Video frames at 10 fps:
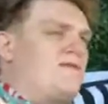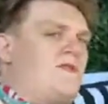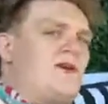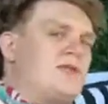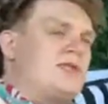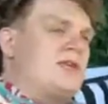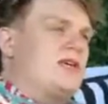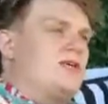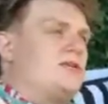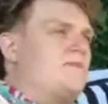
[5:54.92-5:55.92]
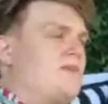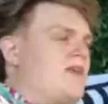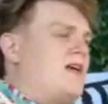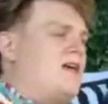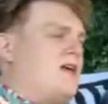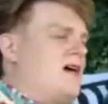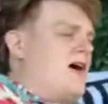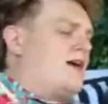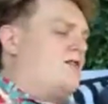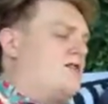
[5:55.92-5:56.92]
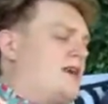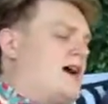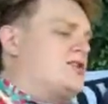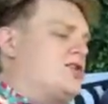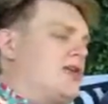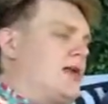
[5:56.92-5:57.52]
the vertices, I couldn't actually